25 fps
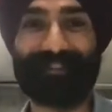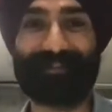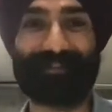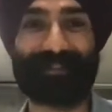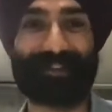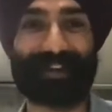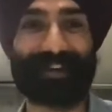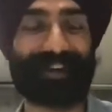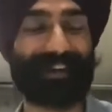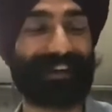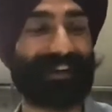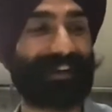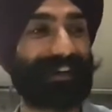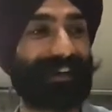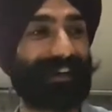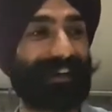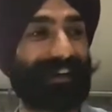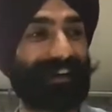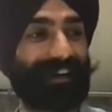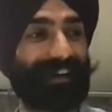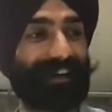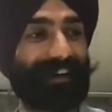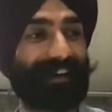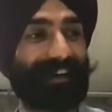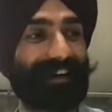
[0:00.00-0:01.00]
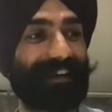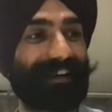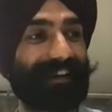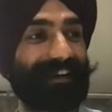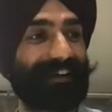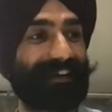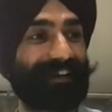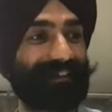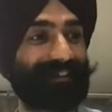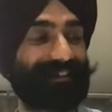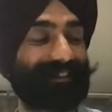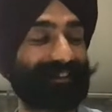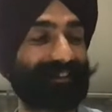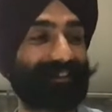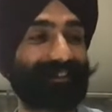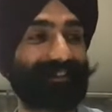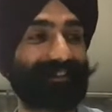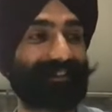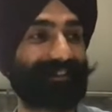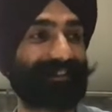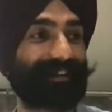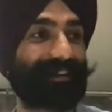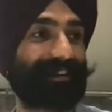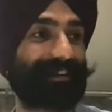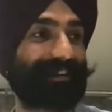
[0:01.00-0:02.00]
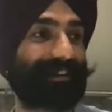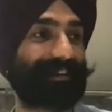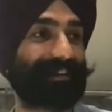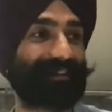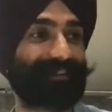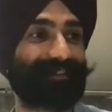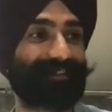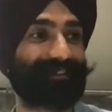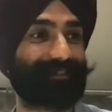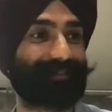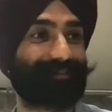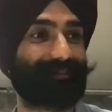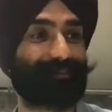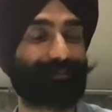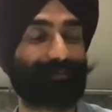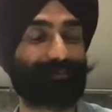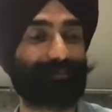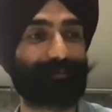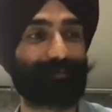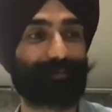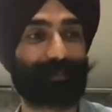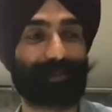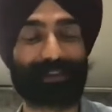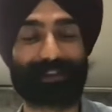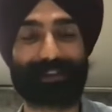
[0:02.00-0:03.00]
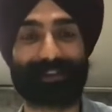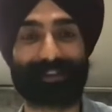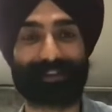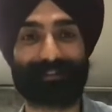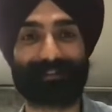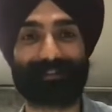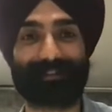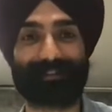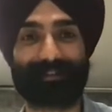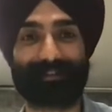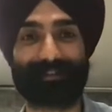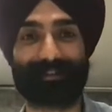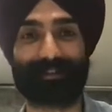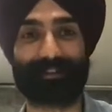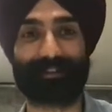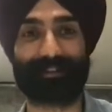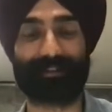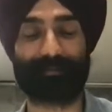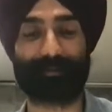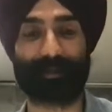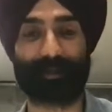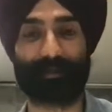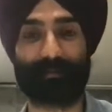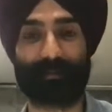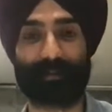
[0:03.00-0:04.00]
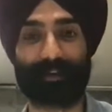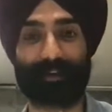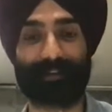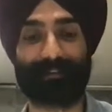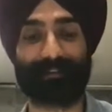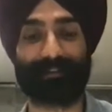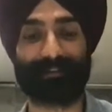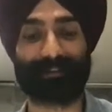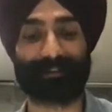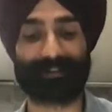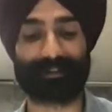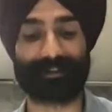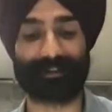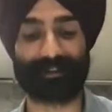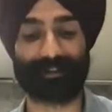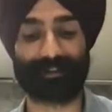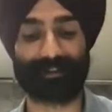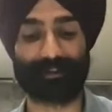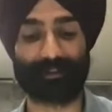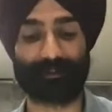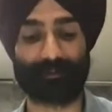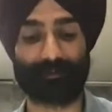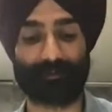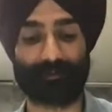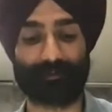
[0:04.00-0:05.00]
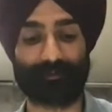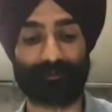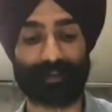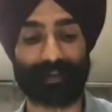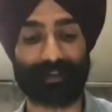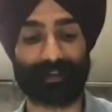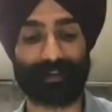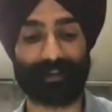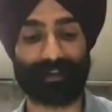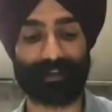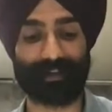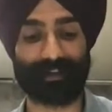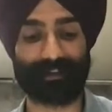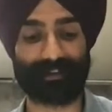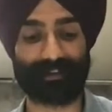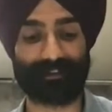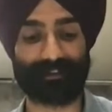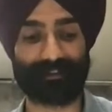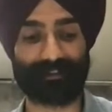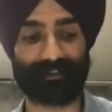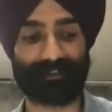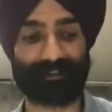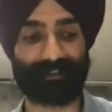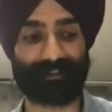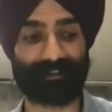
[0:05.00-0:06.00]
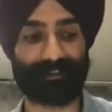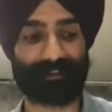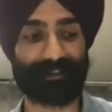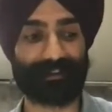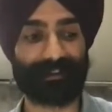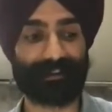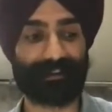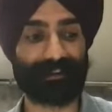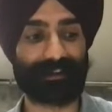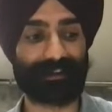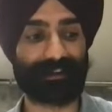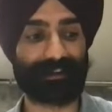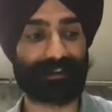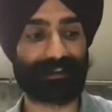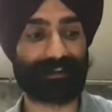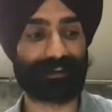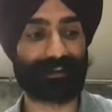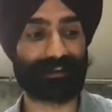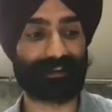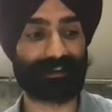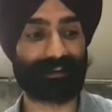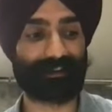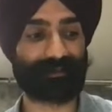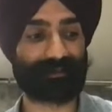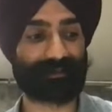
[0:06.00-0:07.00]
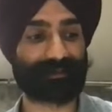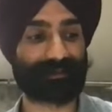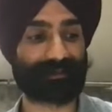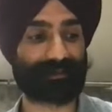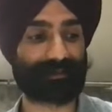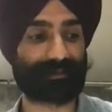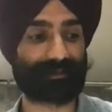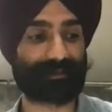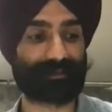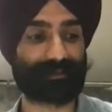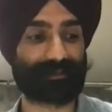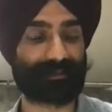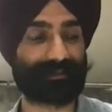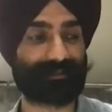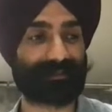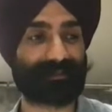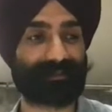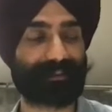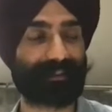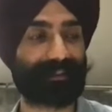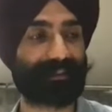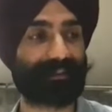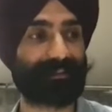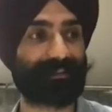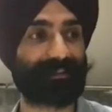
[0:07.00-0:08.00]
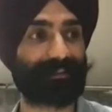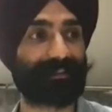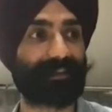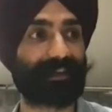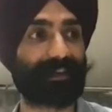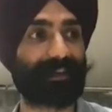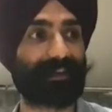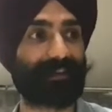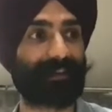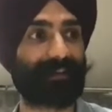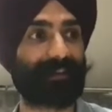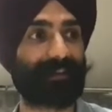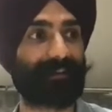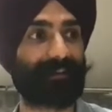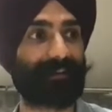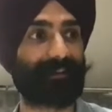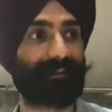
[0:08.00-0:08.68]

But you know, so hockey's pretty constantly on my mind, and it's just one of those things that